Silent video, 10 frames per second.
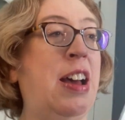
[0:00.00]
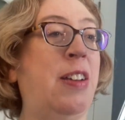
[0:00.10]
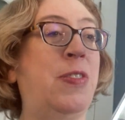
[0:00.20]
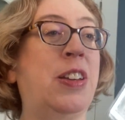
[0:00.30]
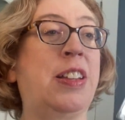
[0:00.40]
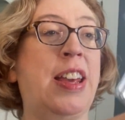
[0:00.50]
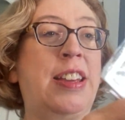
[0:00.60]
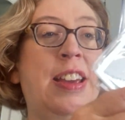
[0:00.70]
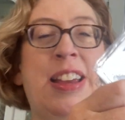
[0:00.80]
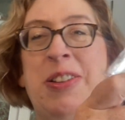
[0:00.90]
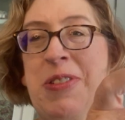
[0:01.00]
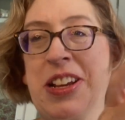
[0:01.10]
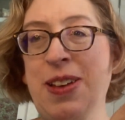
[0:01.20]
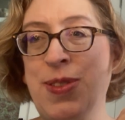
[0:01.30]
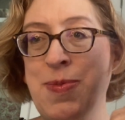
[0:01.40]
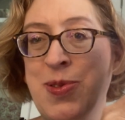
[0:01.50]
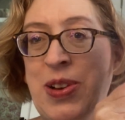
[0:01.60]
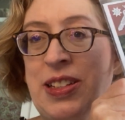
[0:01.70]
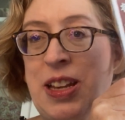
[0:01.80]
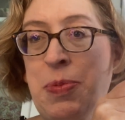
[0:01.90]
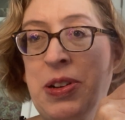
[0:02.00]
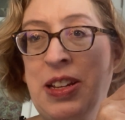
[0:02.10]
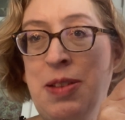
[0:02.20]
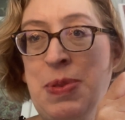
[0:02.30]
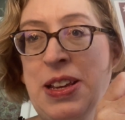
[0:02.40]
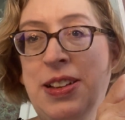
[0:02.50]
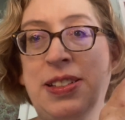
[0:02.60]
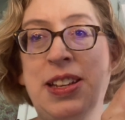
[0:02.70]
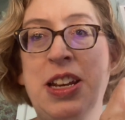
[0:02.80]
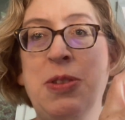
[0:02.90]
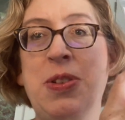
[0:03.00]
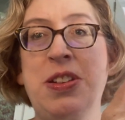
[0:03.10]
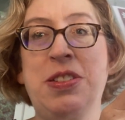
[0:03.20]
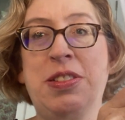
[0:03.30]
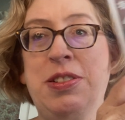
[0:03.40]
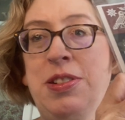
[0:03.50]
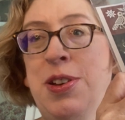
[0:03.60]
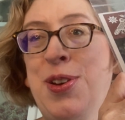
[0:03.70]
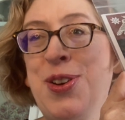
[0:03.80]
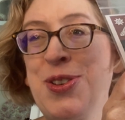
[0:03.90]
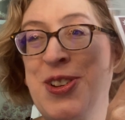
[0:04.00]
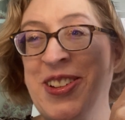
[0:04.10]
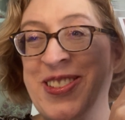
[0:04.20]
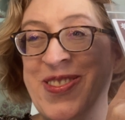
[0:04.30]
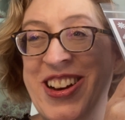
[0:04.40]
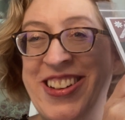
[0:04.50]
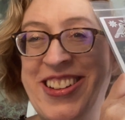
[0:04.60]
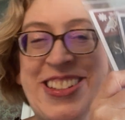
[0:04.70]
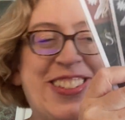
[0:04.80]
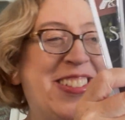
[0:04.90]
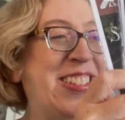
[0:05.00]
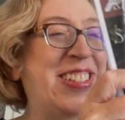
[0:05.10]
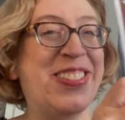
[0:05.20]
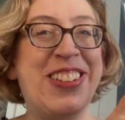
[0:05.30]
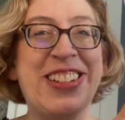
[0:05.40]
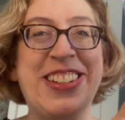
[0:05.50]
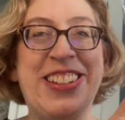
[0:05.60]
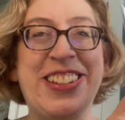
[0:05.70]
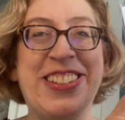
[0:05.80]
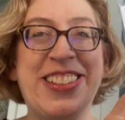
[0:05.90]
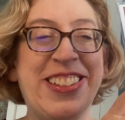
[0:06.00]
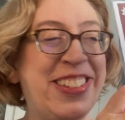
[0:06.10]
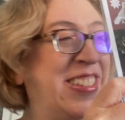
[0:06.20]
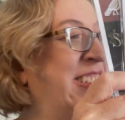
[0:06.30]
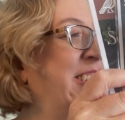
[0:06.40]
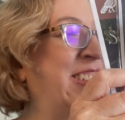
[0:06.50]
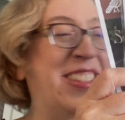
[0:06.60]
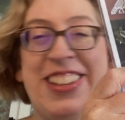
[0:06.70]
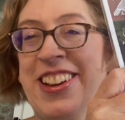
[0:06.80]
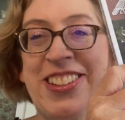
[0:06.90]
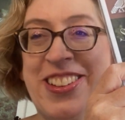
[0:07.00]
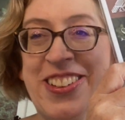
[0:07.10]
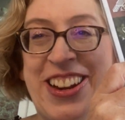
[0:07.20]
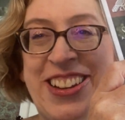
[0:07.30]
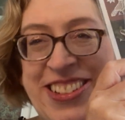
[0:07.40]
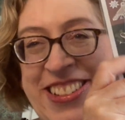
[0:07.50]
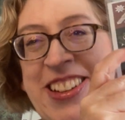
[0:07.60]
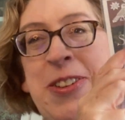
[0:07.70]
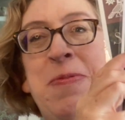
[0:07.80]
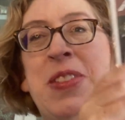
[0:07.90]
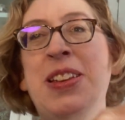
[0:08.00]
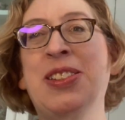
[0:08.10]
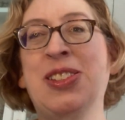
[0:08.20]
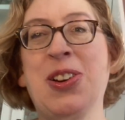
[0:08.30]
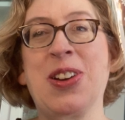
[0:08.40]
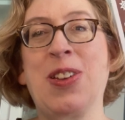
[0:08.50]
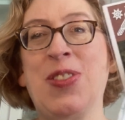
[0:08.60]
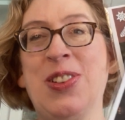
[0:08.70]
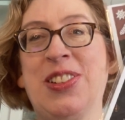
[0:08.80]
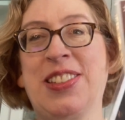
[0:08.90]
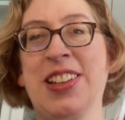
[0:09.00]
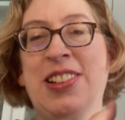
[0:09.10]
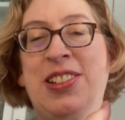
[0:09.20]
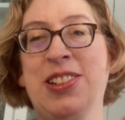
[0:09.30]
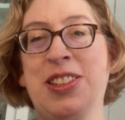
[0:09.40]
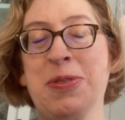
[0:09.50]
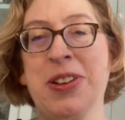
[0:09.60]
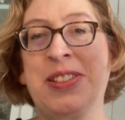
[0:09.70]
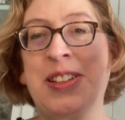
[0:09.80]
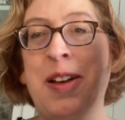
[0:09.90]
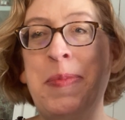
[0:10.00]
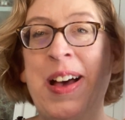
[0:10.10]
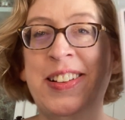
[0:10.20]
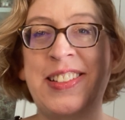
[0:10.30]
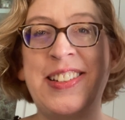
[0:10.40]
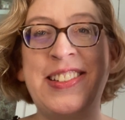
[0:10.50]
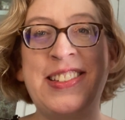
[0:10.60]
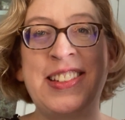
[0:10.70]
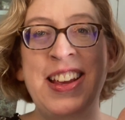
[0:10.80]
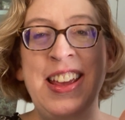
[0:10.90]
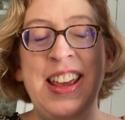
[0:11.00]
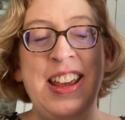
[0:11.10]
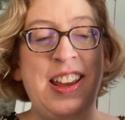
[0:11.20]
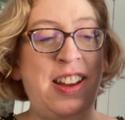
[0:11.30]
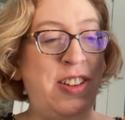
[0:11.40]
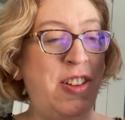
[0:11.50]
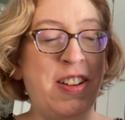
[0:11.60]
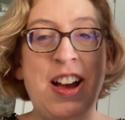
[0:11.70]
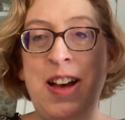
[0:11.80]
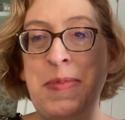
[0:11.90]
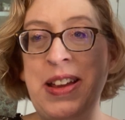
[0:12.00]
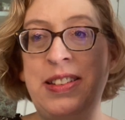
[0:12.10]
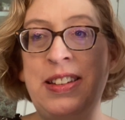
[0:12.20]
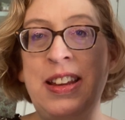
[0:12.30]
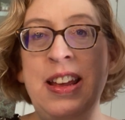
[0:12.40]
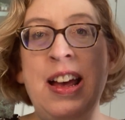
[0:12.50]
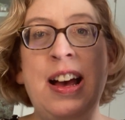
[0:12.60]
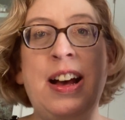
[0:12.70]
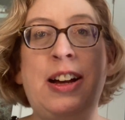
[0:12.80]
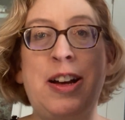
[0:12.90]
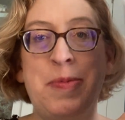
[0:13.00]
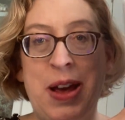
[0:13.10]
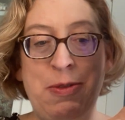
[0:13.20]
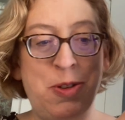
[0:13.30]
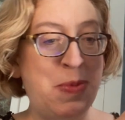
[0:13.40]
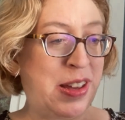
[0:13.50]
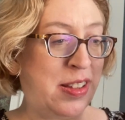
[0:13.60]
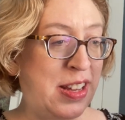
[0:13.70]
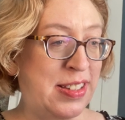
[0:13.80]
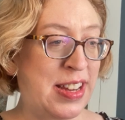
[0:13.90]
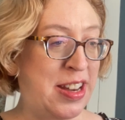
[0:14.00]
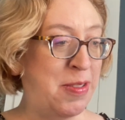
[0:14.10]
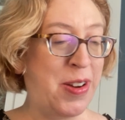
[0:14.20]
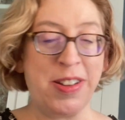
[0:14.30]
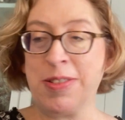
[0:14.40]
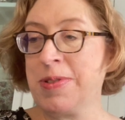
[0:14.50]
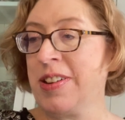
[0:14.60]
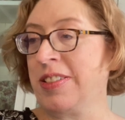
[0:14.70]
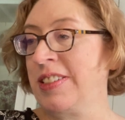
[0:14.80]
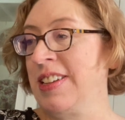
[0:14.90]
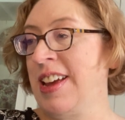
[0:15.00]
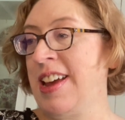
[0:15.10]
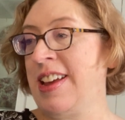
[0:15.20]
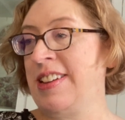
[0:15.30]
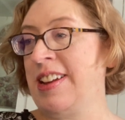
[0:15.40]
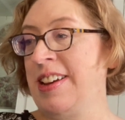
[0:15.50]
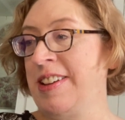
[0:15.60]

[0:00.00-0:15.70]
I feel like I don't want to give them away separately because anyone who does one is going to want to do the other 3. So if you just include the word salt boxes in your comment, I will mail these anywhere in the world. And